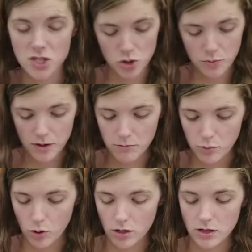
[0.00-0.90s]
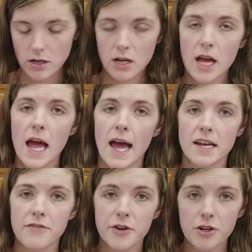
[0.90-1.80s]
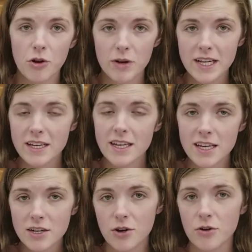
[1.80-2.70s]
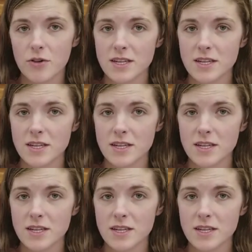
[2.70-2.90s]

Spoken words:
super important, and if you're going keto,